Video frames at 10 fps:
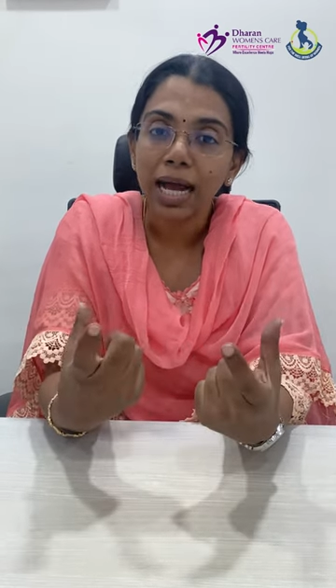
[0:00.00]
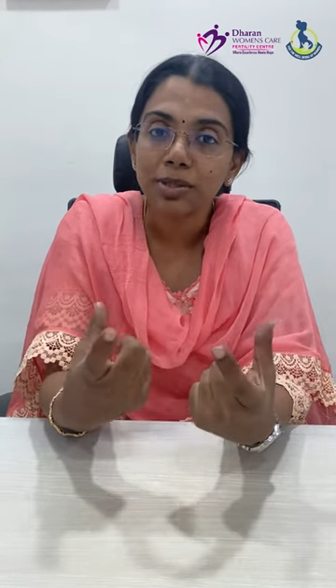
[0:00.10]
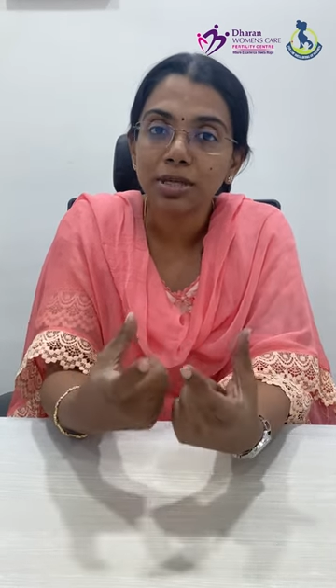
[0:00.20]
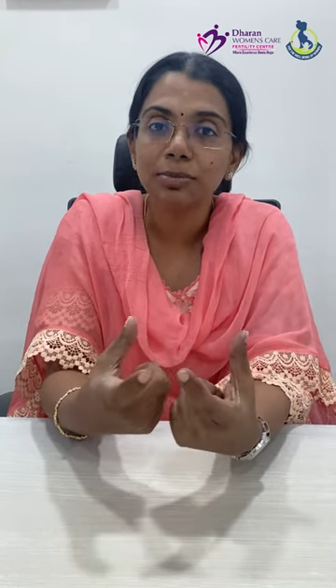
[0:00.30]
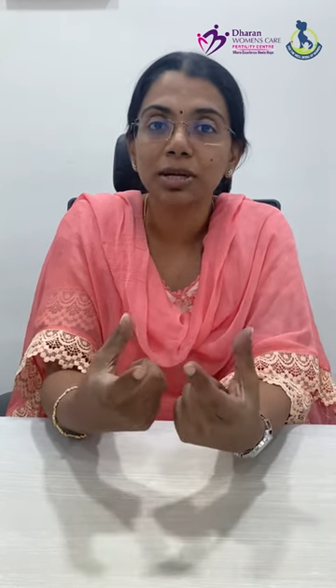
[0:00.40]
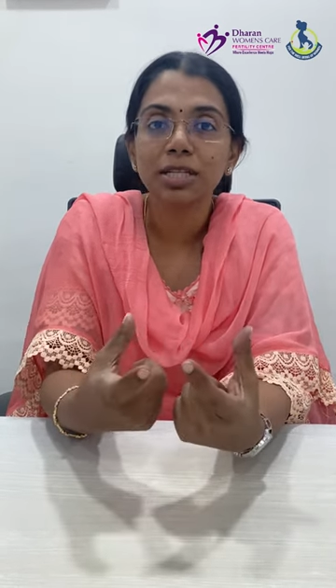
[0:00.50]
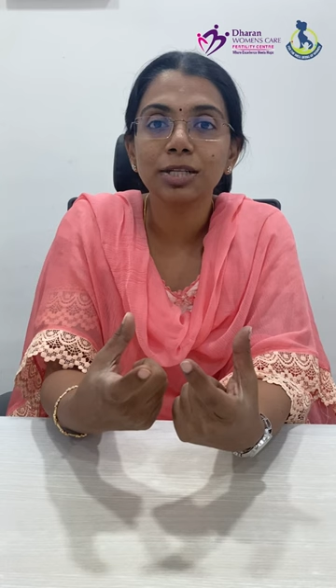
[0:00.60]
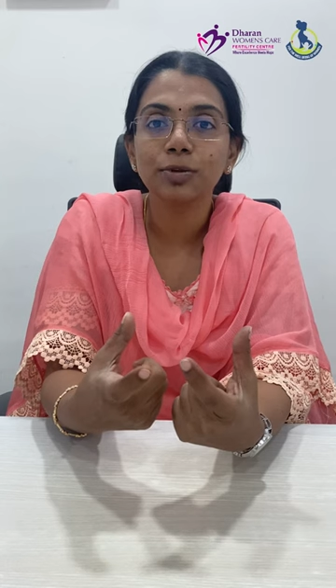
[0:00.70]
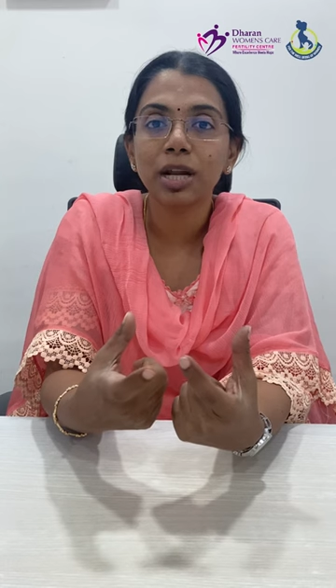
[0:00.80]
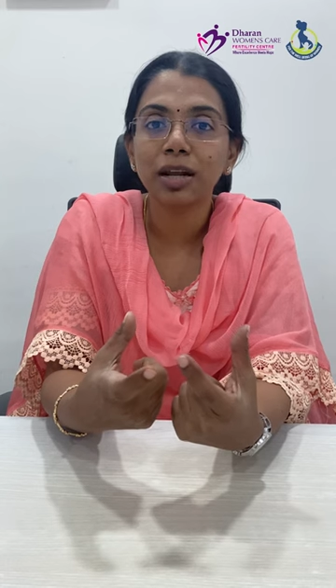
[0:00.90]
as well as
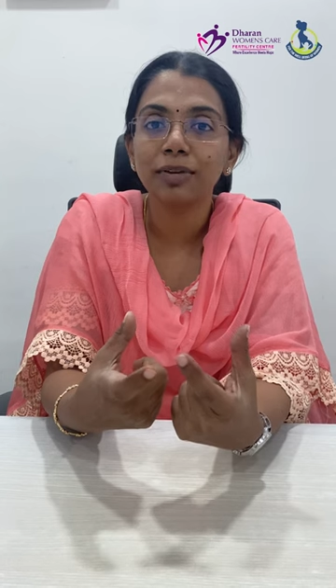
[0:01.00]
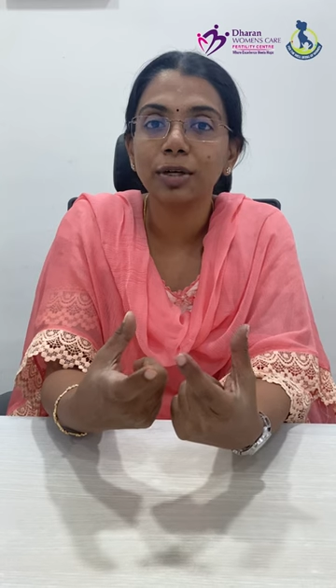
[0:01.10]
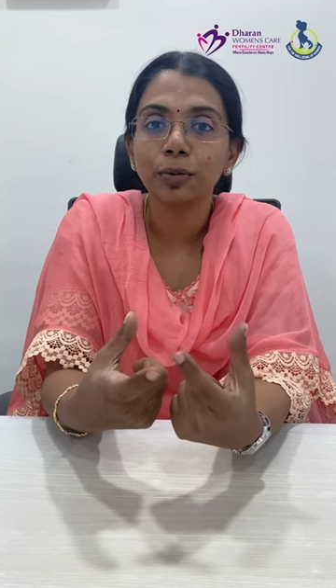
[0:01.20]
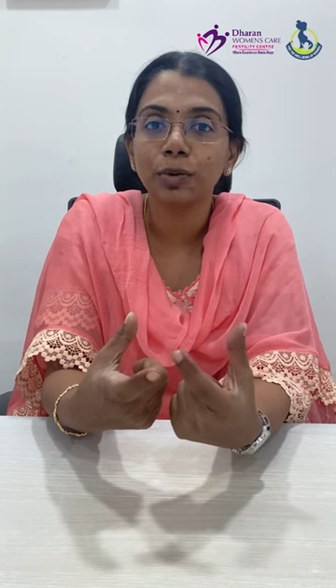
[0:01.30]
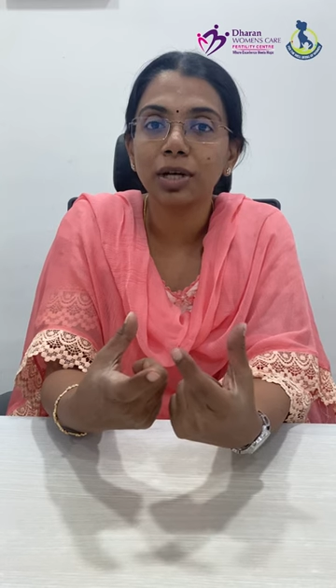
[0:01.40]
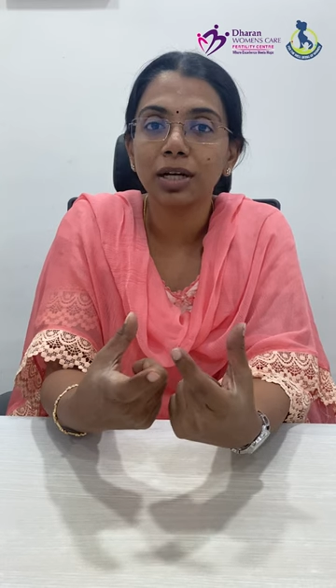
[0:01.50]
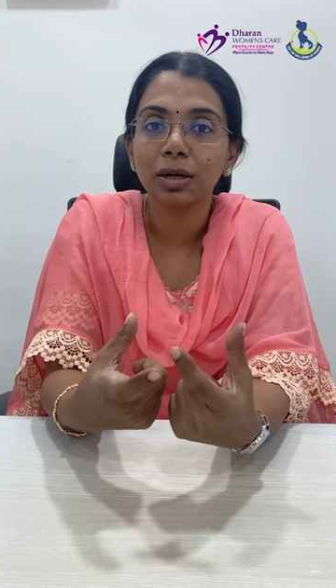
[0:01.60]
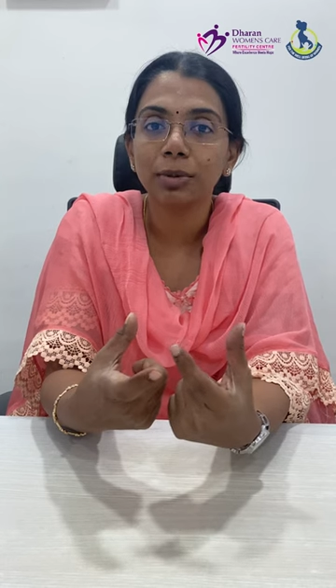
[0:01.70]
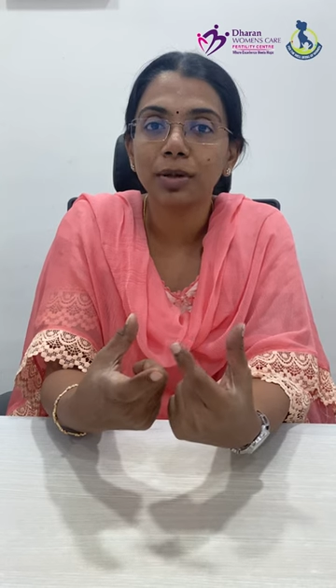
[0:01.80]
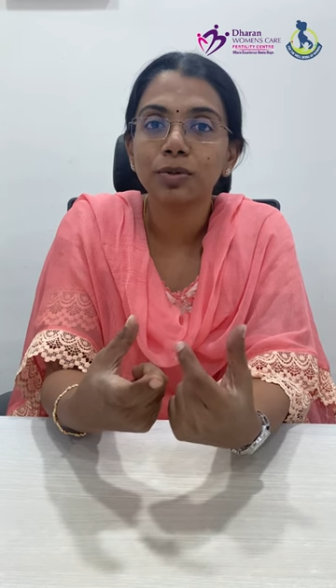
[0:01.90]
muscles um nallave toned ah
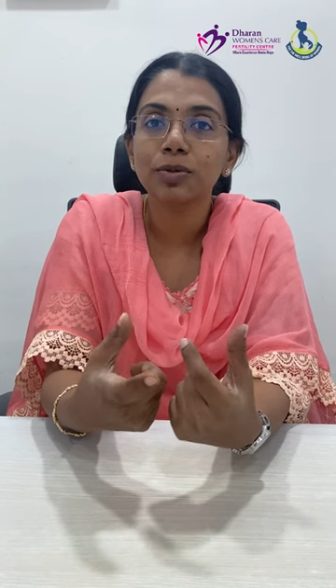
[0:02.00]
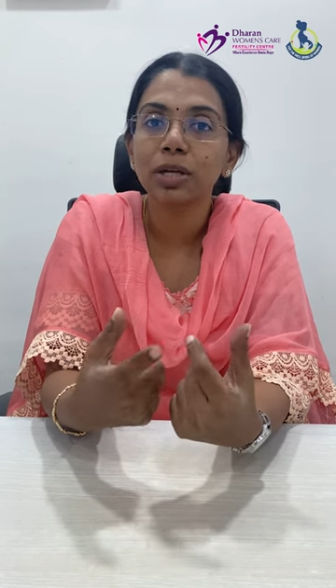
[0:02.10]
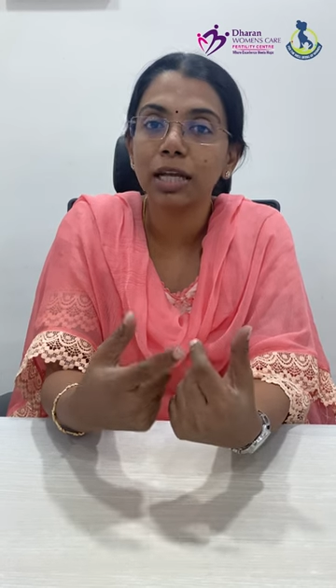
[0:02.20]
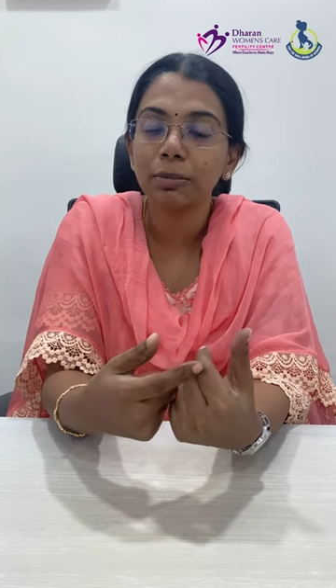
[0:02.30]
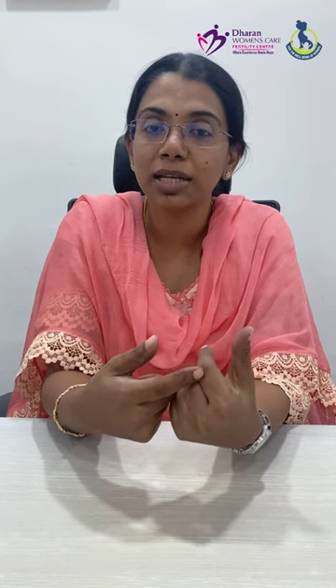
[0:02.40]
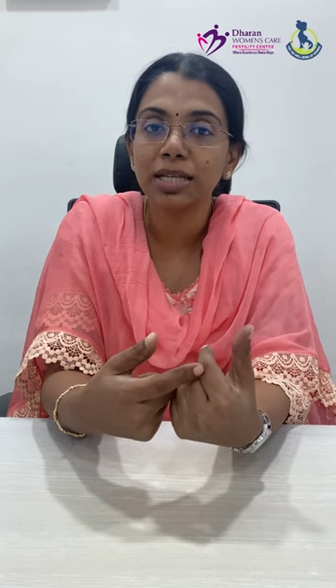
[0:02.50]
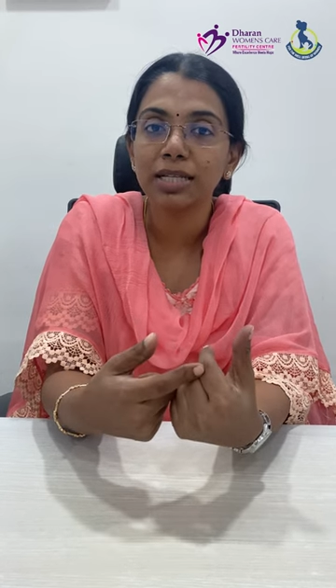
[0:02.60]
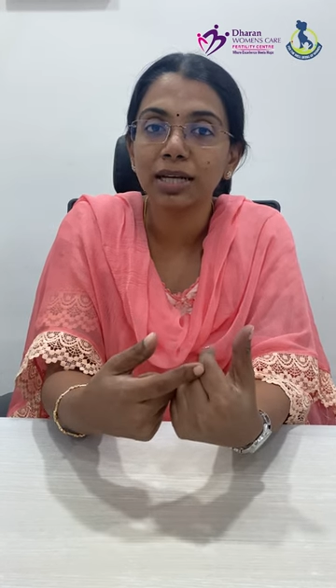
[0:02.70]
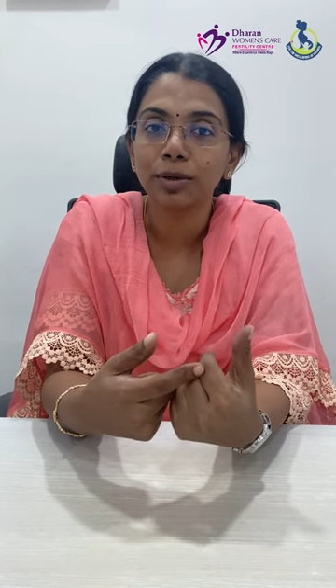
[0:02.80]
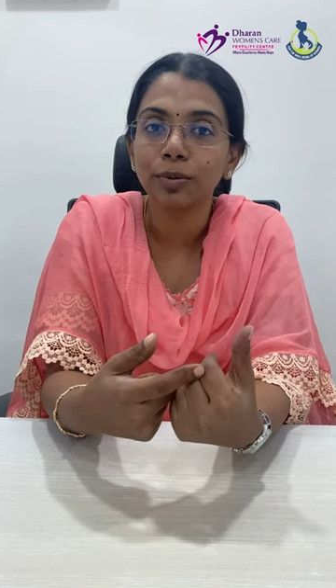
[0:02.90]
irukka marukum, so labor
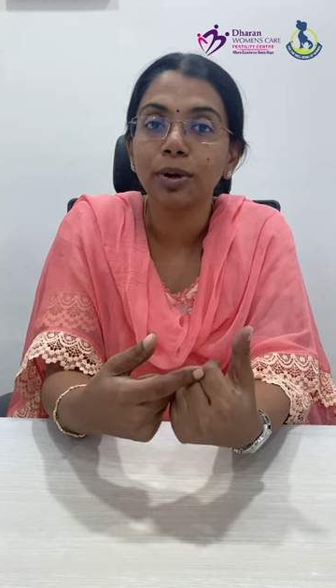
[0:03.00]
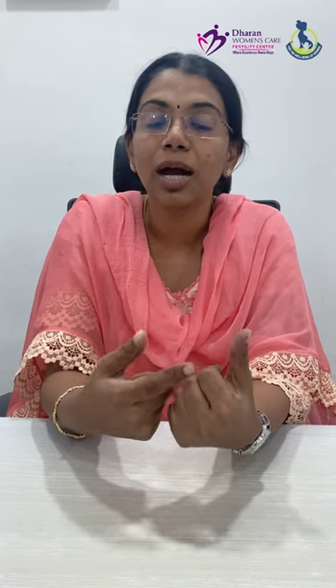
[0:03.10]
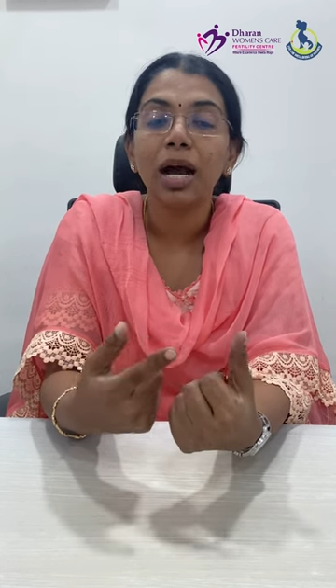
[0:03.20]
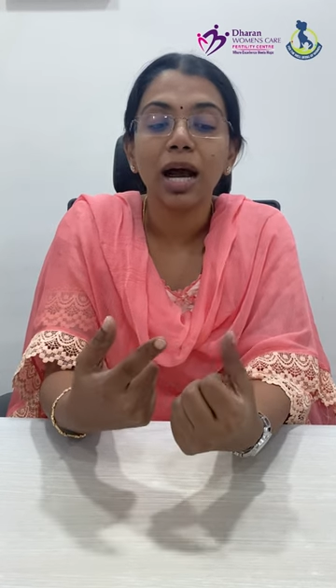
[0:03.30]
easy ah irukum.